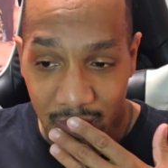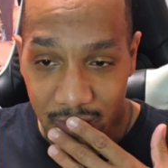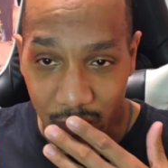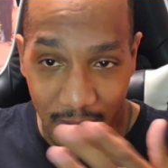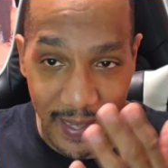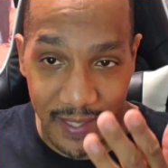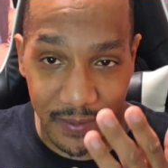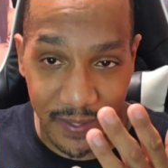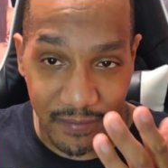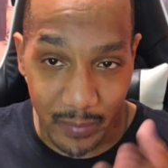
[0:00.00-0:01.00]
So I got to
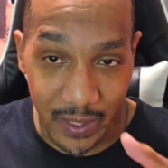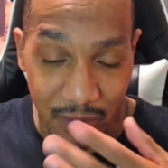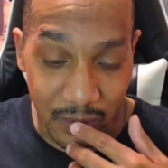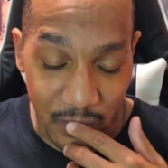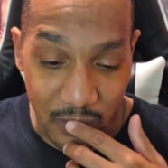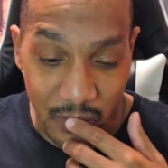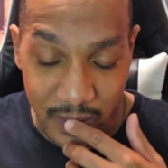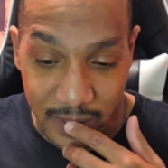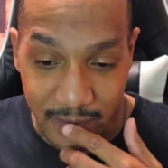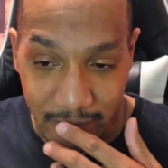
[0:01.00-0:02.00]
give a mention to
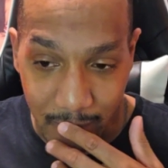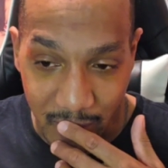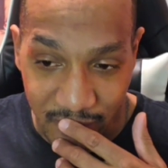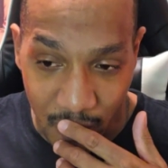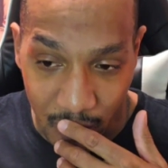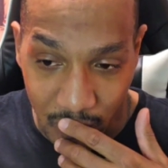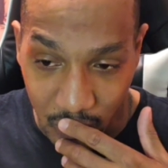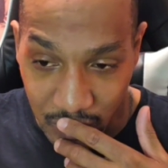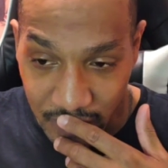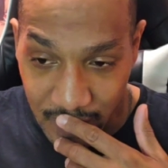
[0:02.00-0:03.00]
the WWF
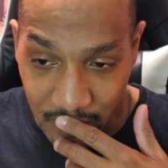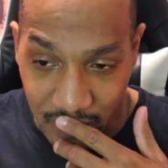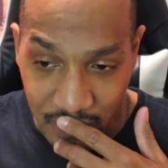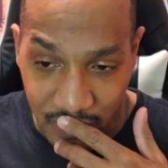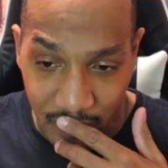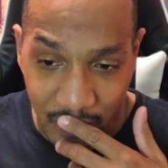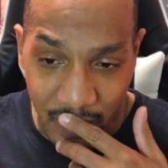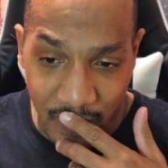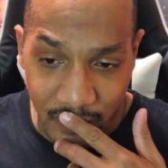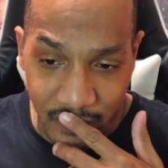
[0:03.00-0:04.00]
Hardcore Championship.
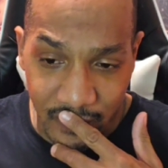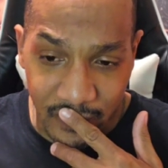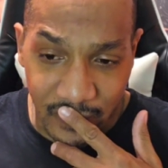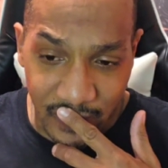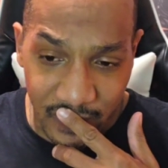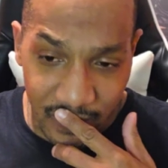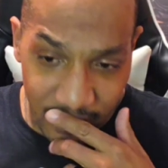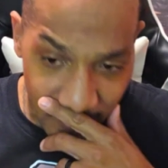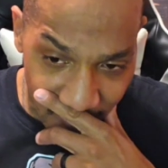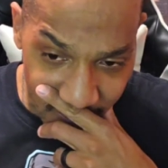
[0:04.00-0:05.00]

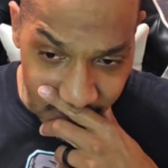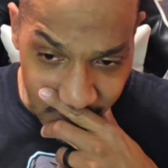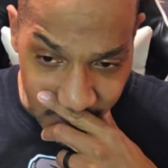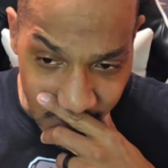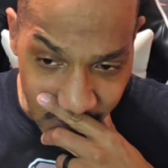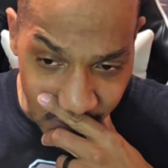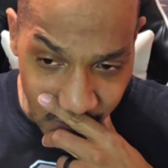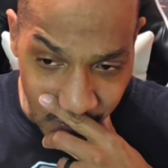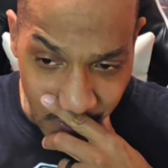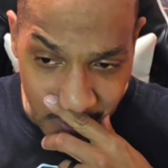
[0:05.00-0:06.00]
Let's see here.
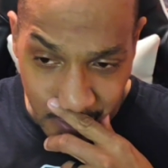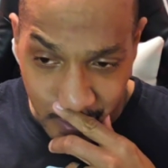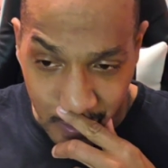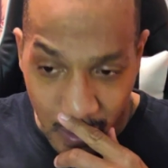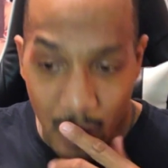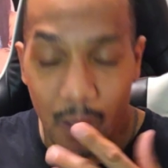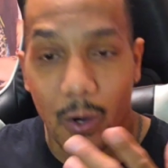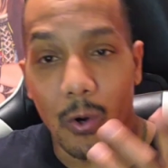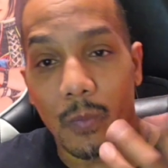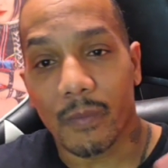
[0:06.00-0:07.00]

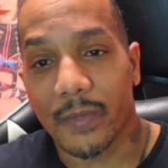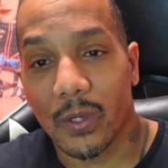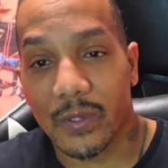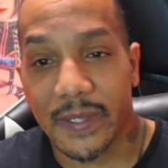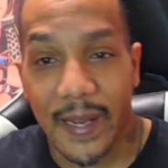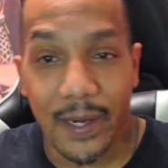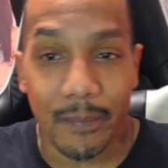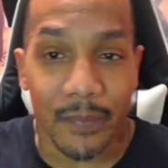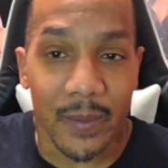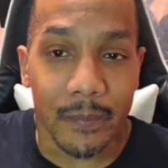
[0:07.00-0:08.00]
Oh, those
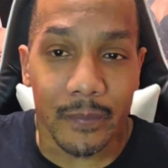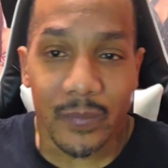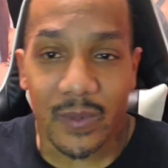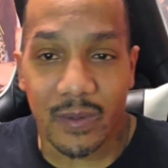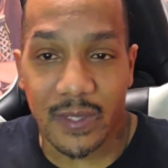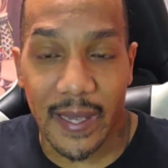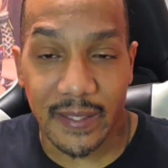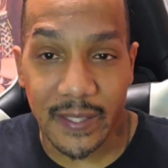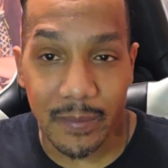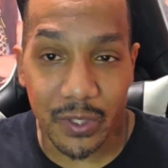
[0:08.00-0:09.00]
damn
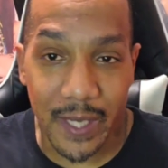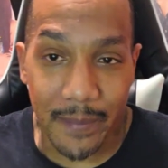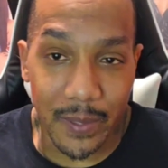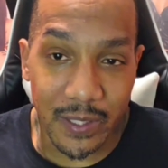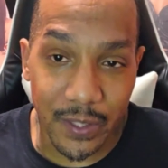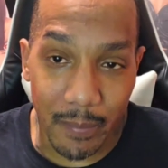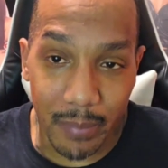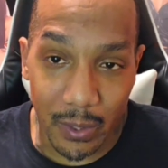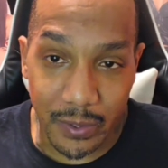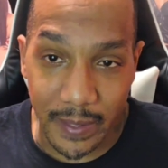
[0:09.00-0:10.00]
Tag Team Championship
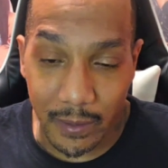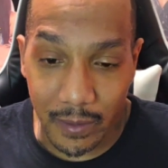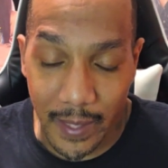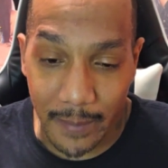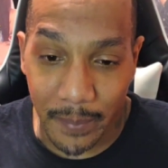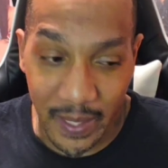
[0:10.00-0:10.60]
belts that look like